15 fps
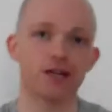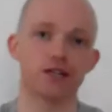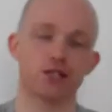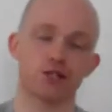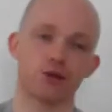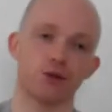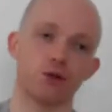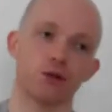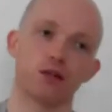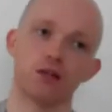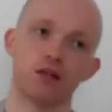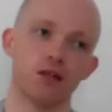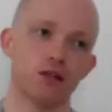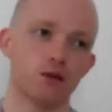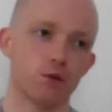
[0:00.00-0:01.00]
So,
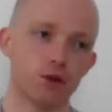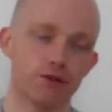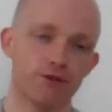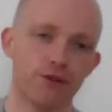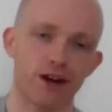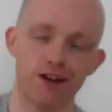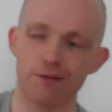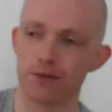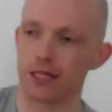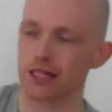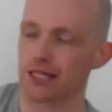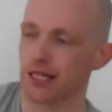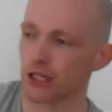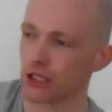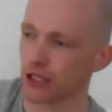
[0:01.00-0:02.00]
with a
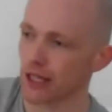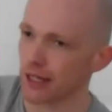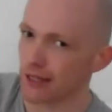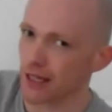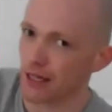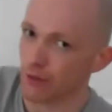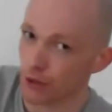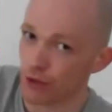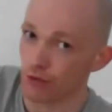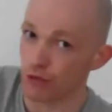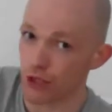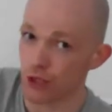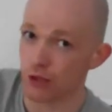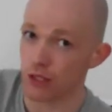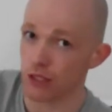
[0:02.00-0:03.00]
5-minute session like that, with the
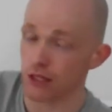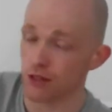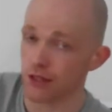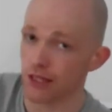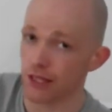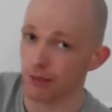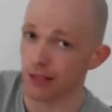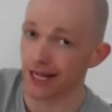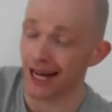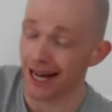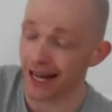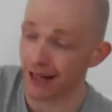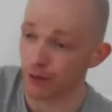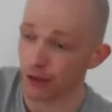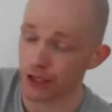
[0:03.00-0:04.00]
results that are going to be
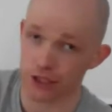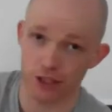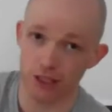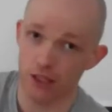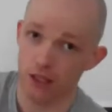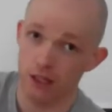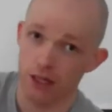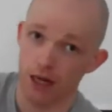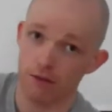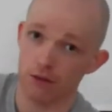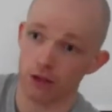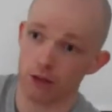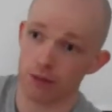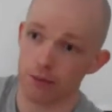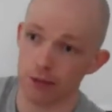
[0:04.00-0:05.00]
had, which have a
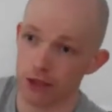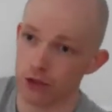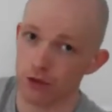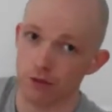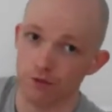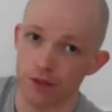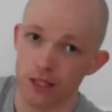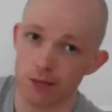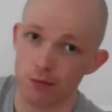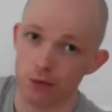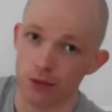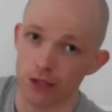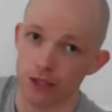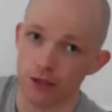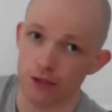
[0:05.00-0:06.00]
look at my picture on
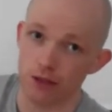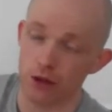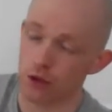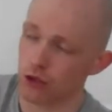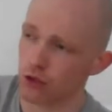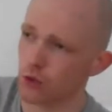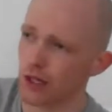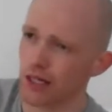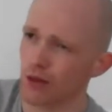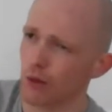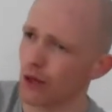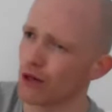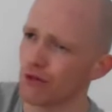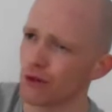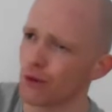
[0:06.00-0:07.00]
Facebook and you, or Twitter,
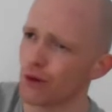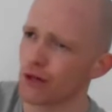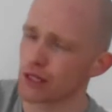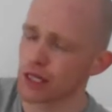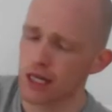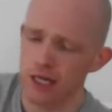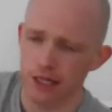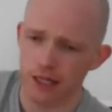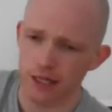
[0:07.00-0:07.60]
wherever it was,